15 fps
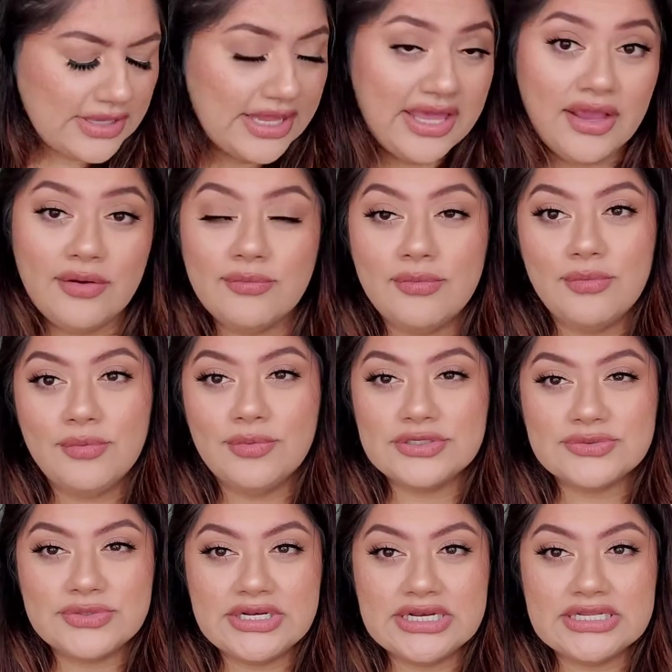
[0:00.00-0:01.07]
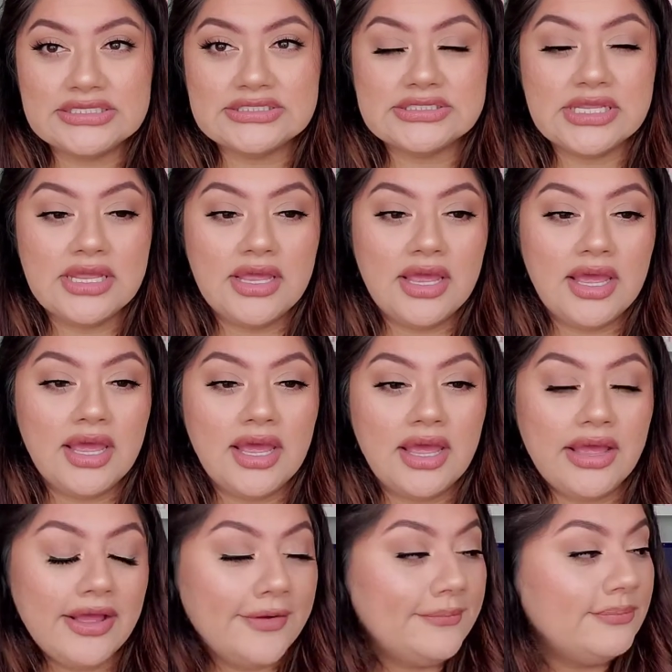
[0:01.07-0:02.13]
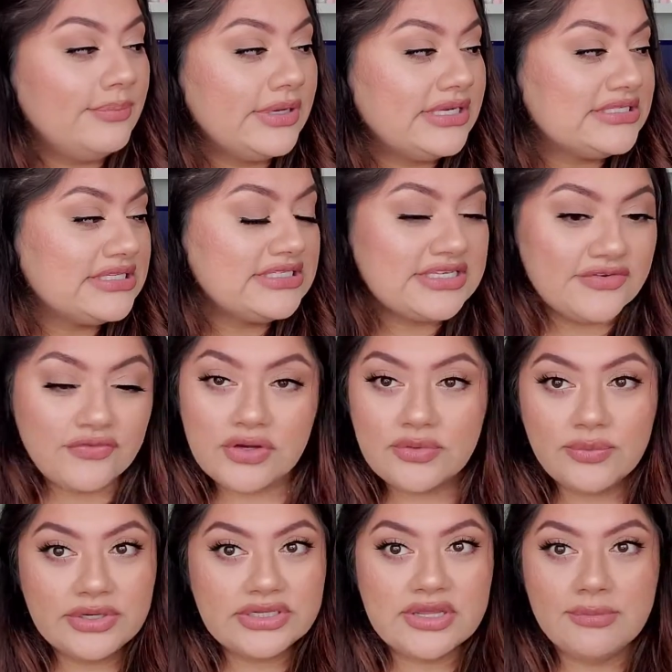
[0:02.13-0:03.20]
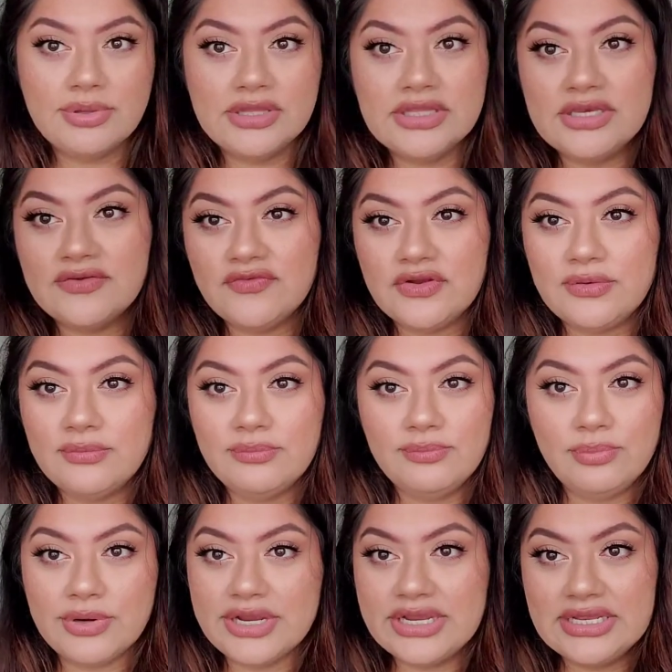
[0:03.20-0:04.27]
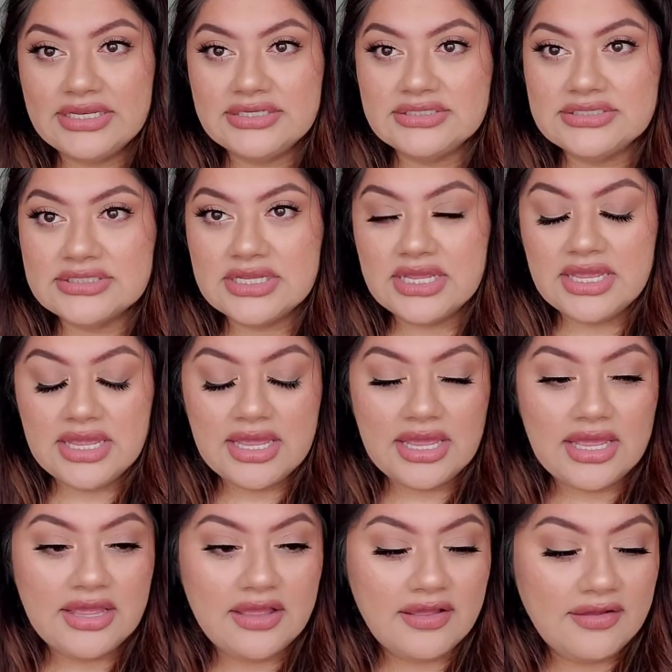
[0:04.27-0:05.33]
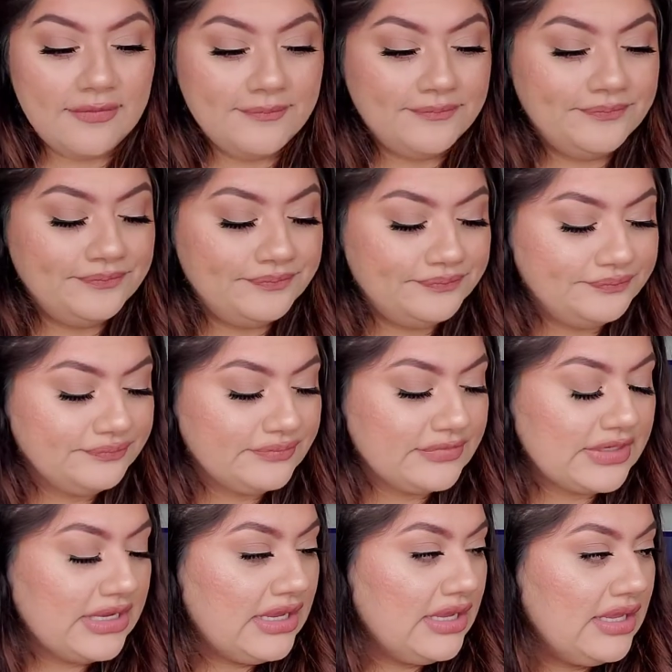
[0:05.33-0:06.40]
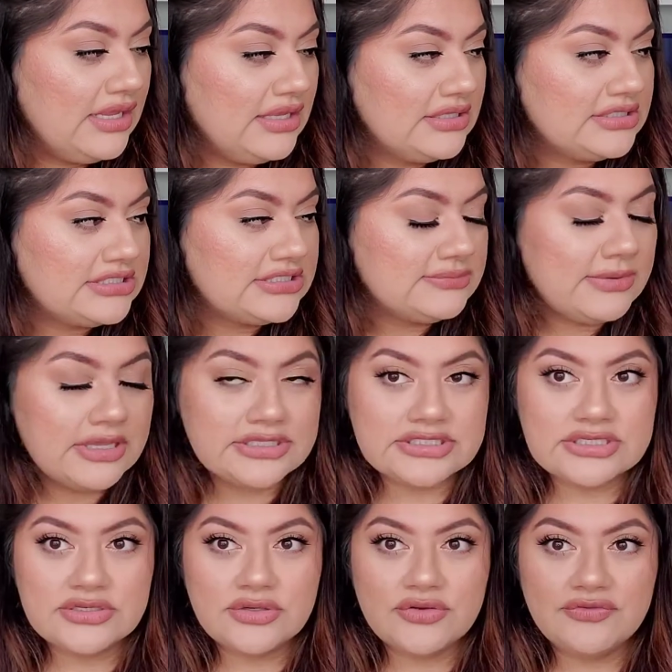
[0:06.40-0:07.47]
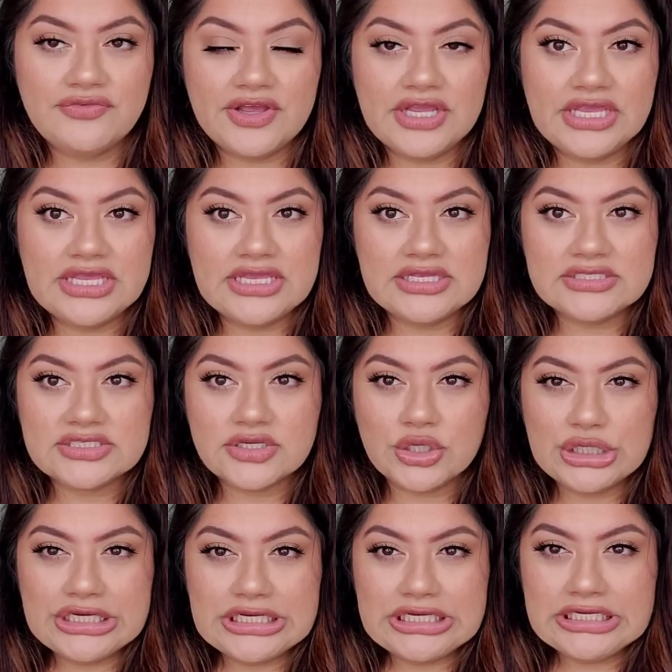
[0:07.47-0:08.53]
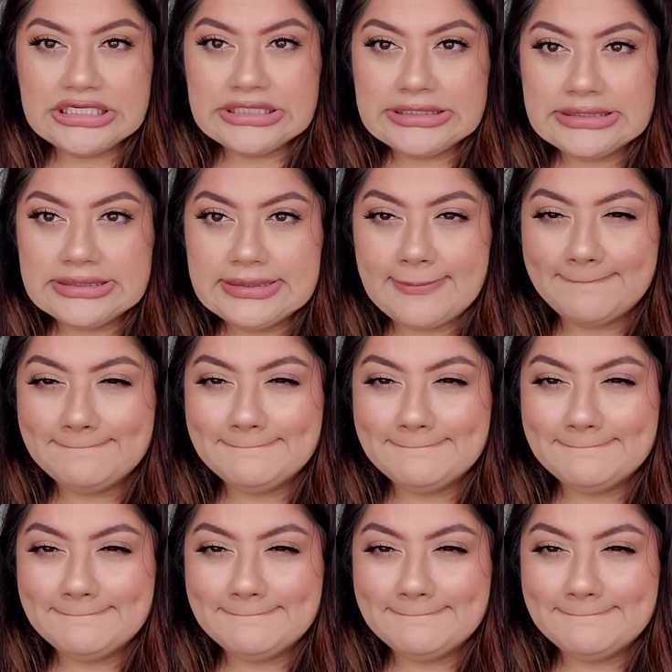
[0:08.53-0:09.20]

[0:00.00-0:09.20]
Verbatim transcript: I can't remember which one it is um, but it's a different one completely different brand um, it smells a little funky it's green